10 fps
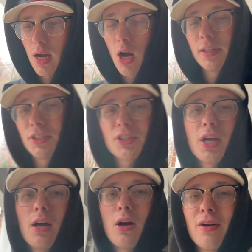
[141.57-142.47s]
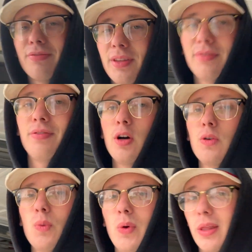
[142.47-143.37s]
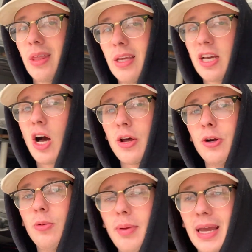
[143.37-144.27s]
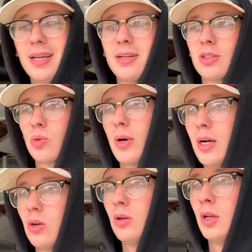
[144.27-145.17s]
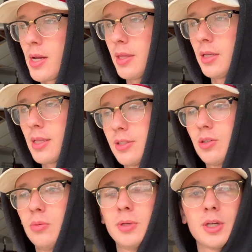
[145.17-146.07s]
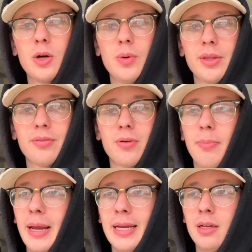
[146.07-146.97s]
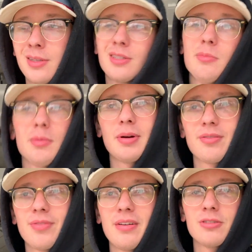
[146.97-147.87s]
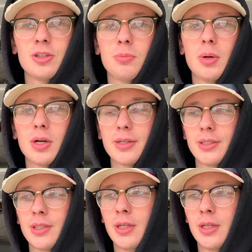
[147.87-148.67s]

I just got off the phone with Econo Paint as well. I think that's who I'm gonna go with for paint. It's gonna be about 500 bucks.